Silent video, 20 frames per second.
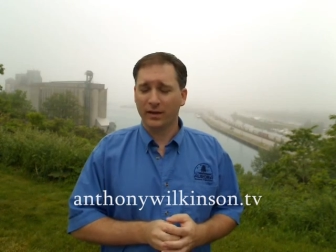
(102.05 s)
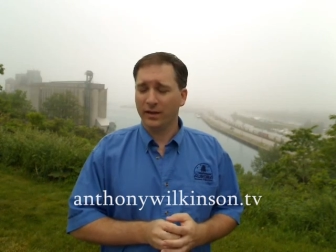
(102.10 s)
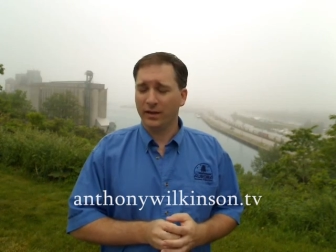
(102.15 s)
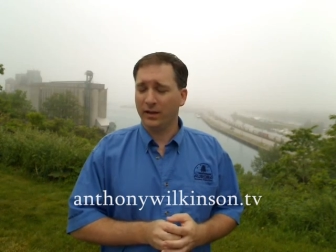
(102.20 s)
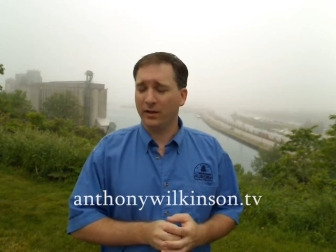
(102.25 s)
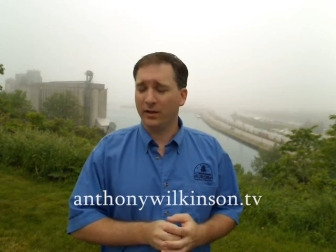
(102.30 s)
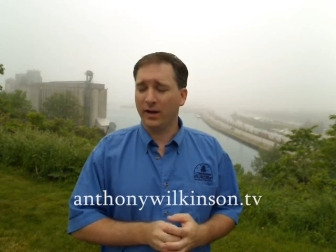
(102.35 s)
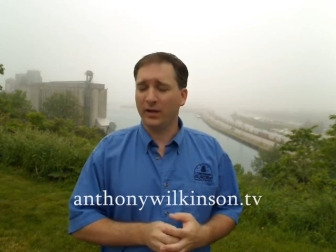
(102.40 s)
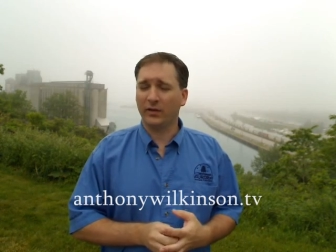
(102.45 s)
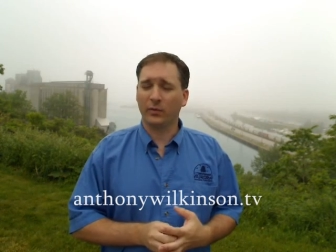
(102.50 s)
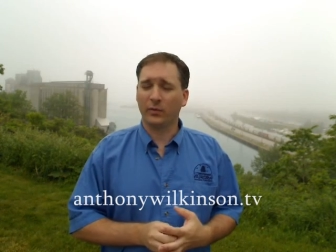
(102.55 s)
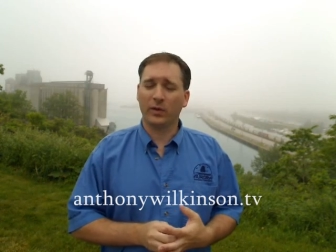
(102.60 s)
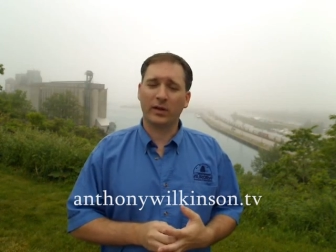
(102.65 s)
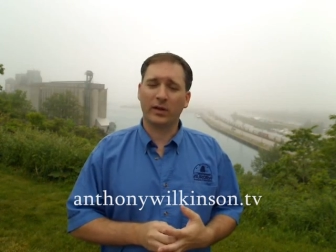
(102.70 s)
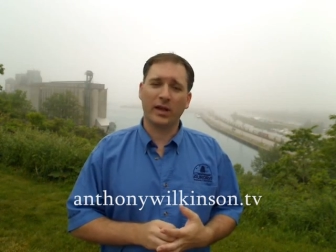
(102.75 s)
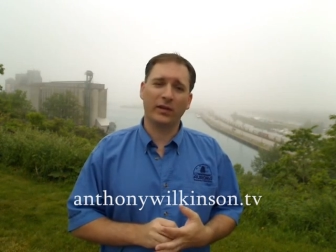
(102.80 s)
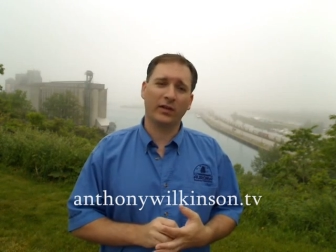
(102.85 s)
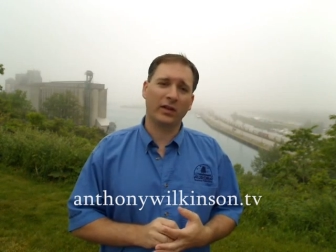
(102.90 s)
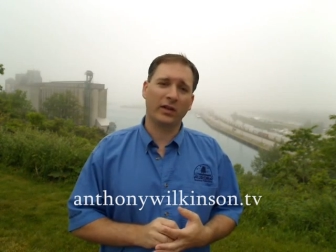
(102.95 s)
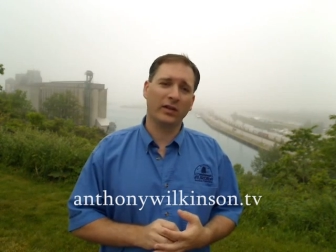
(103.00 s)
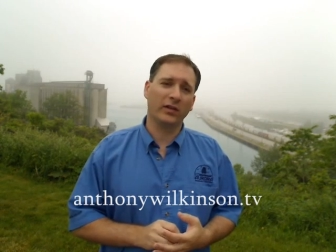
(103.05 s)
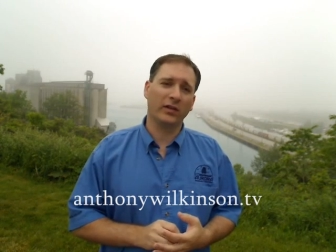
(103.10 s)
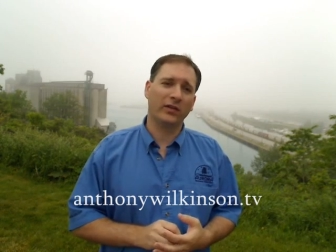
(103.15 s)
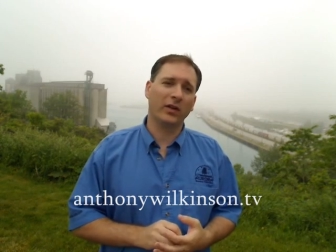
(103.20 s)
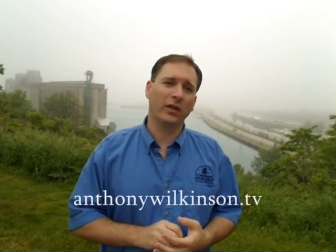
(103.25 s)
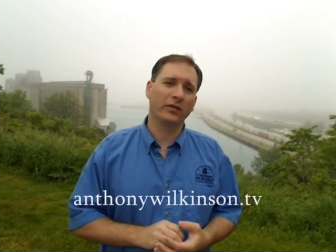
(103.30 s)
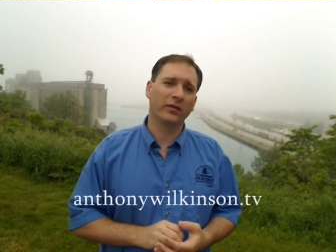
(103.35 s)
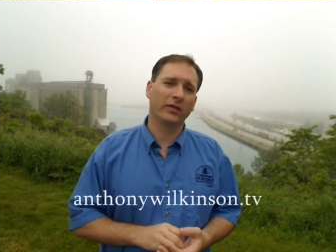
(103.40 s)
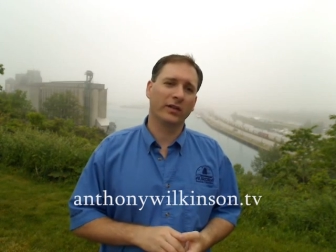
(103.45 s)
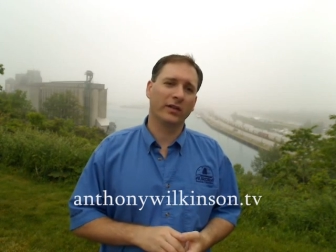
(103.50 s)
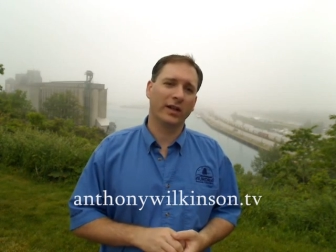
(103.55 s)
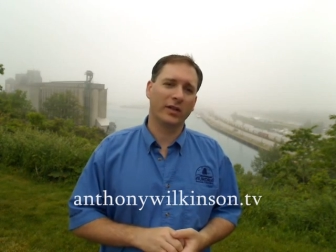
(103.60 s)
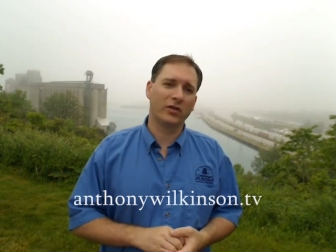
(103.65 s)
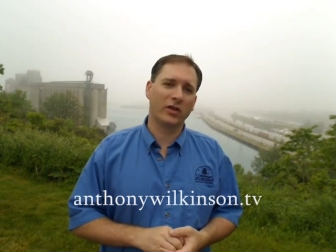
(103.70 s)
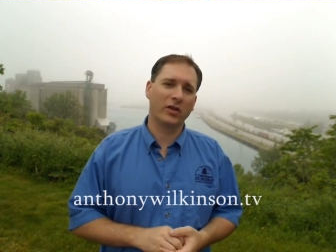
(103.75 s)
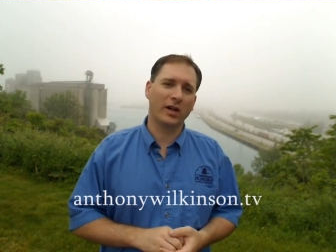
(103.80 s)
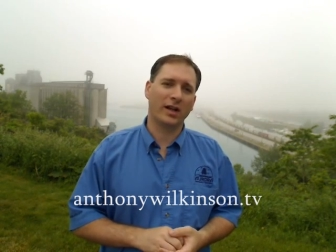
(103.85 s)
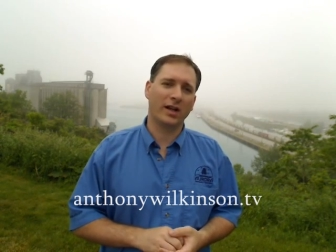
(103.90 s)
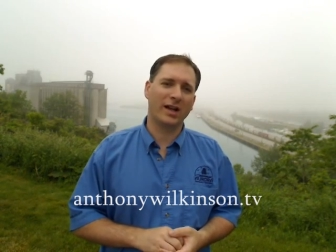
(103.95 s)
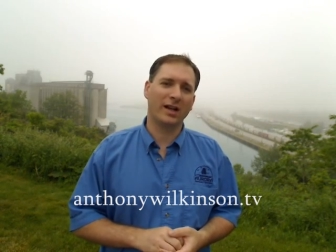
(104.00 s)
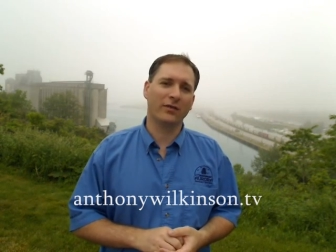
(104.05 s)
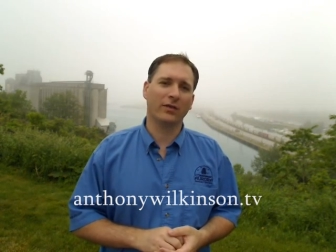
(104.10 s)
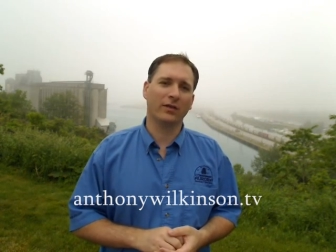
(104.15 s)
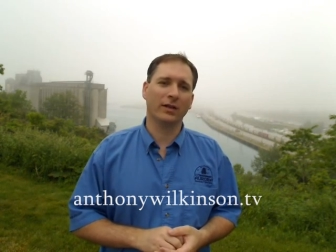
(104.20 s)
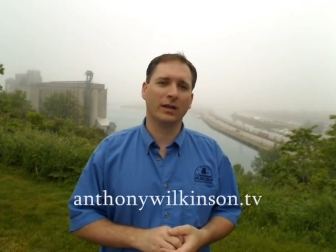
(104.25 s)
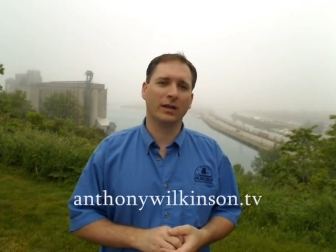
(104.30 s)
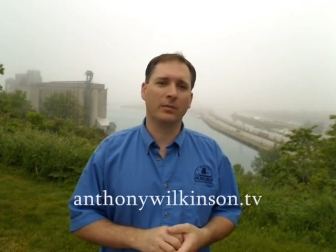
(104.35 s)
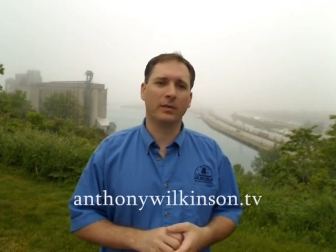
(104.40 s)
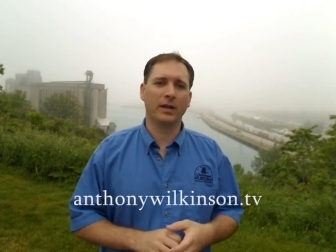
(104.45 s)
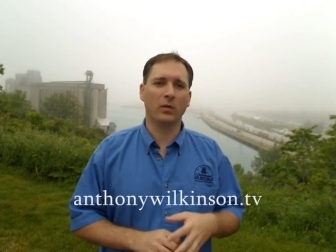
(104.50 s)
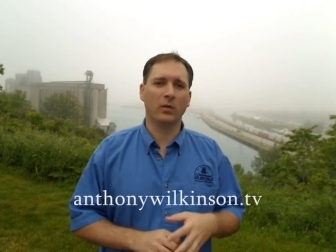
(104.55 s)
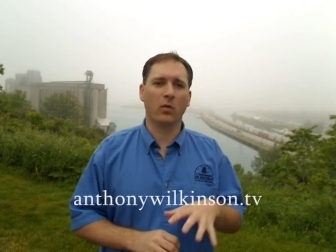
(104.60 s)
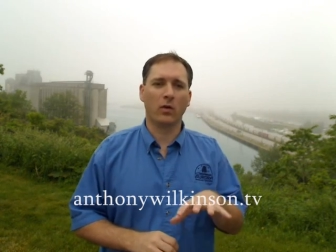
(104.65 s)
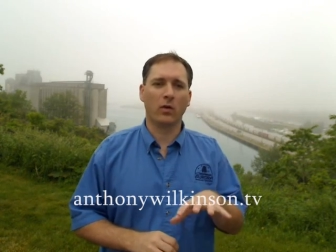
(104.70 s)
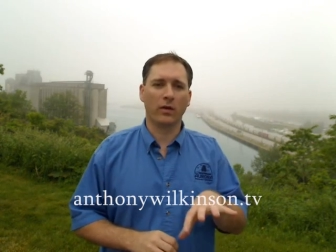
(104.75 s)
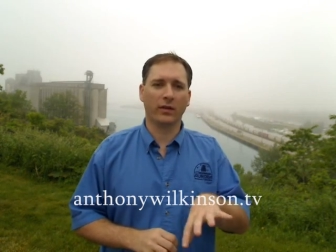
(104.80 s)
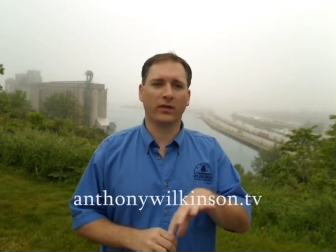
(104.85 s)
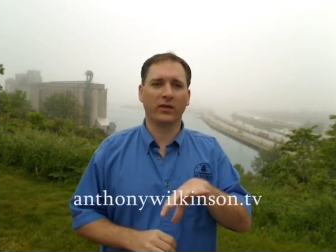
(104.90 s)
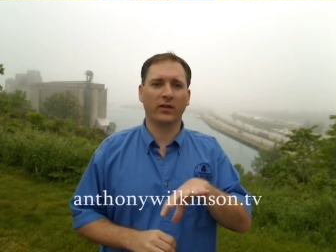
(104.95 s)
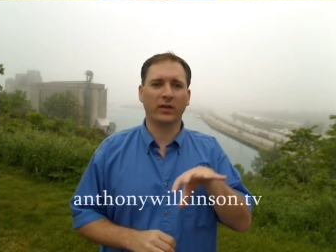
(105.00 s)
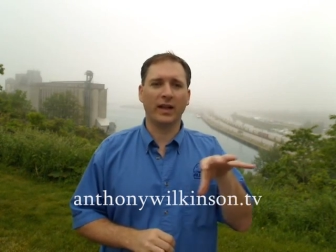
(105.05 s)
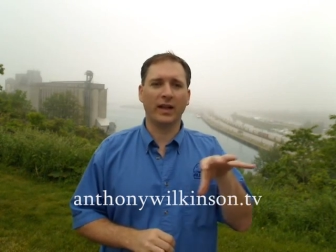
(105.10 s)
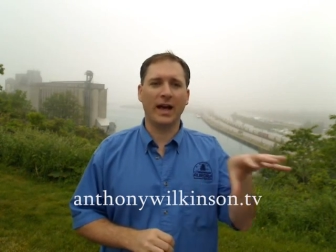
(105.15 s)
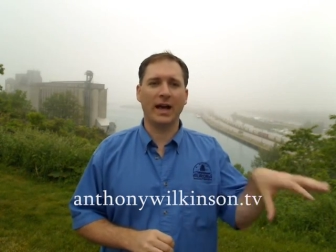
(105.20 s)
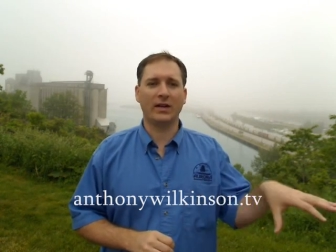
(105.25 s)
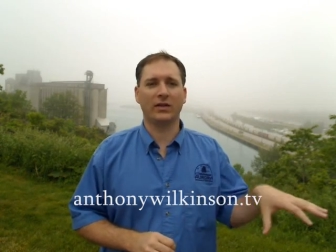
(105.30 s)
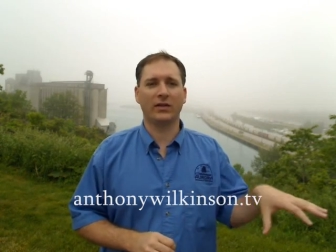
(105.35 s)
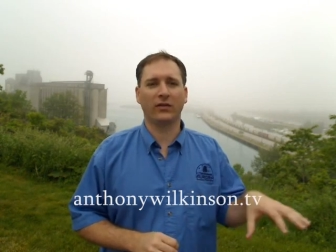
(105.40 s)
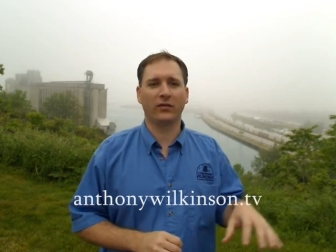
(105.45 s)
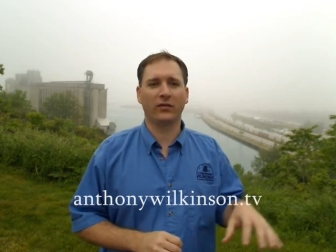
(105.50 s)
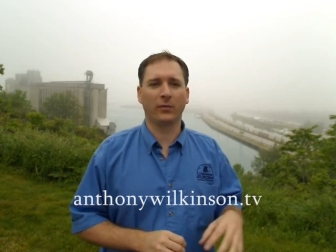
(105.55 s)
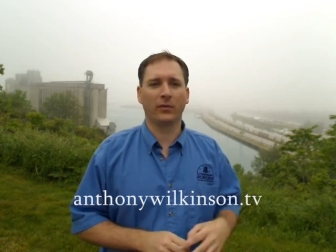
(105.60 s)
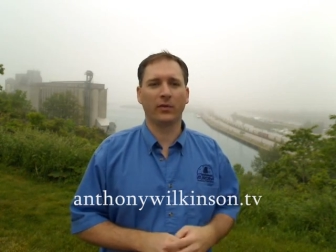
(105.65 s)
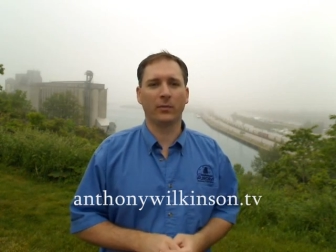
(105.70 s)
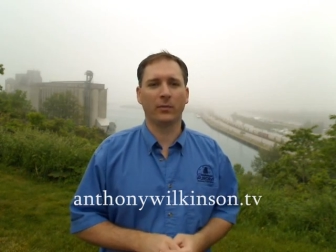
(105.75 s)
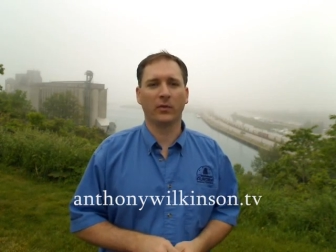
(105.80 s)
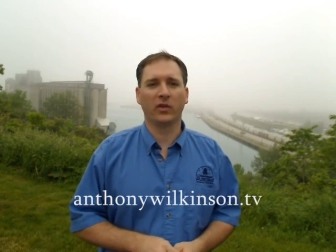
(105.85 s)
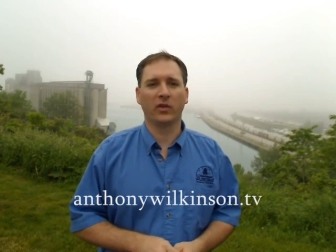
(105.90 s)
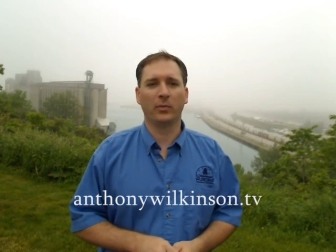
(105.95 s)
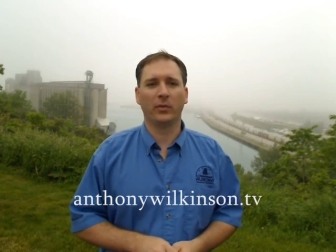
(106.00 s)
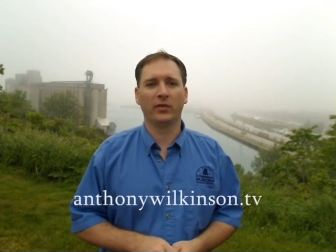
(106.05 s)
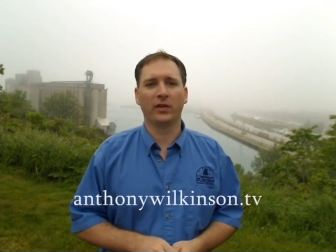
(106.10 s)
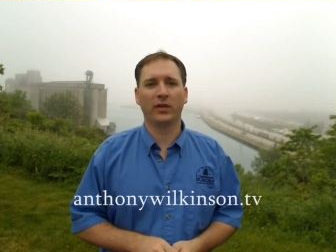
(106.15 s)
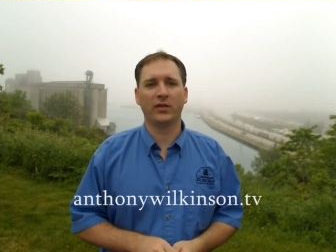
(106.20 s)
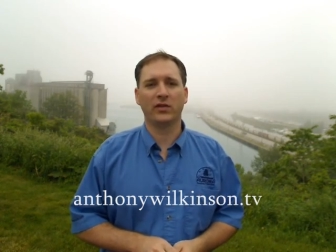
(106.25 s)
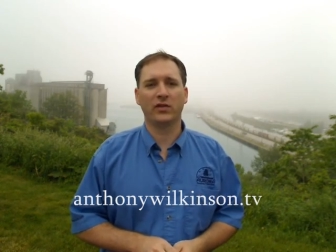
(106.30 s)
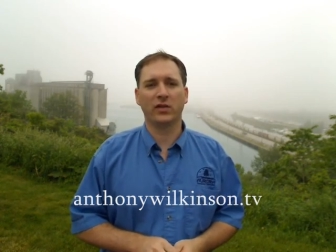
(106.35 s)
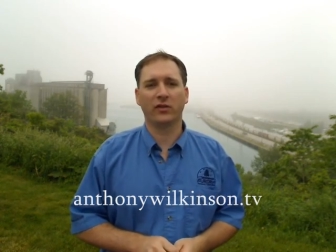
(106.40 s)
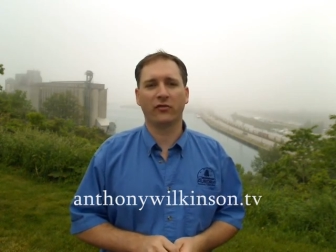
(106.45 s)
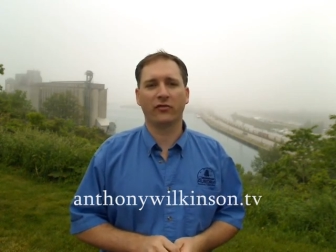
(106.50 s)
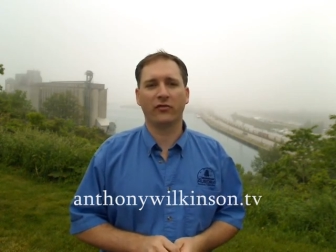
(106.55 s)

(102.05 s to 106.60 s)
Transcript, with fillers: you know, as I work as a consultant, I try to kind of eliminate one of the slashes from someone's position to